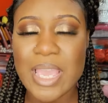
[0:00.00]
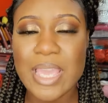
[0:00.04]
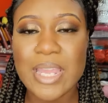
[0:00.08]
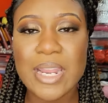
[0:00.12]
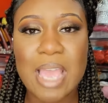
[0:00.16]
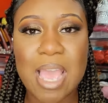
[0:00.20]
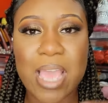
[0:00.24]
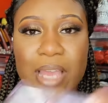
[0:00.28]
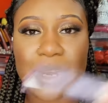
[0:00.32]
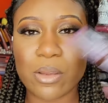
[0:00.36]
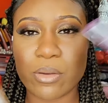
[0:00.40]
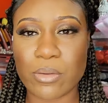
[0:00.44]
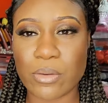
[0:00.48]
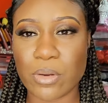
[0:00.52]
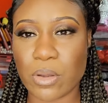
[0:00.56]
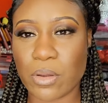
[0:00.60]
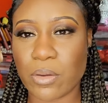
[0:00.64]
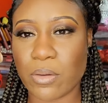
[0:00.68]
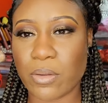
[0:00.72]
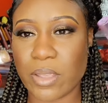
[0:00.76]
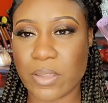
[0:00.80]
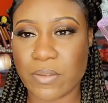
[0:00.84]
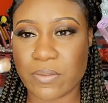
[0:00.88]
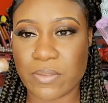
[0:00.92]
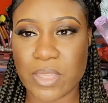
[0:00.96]
And I don't
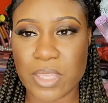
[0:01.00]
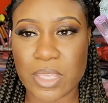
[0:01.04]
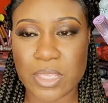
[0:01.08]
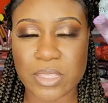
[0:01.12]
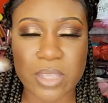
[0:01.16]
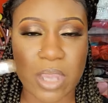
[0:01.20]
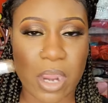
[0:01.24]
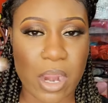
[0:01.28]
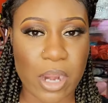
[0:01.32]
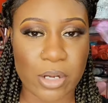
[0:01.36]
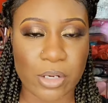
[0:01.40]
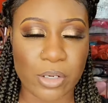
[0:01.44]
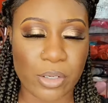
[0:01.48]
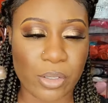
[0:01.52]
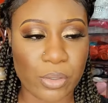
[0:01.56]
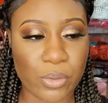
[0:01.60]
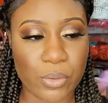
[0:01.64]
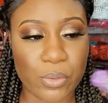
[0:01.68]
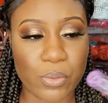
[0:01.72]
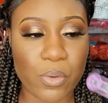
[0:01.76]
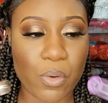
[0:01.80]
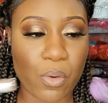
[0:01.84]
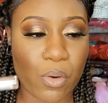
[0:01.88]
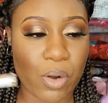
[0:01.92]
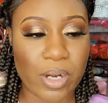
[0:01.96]
know if these are
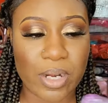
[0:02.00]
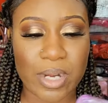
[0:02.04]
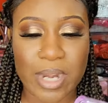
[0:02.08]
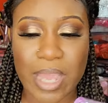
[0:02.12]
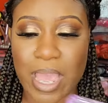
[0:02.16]
new or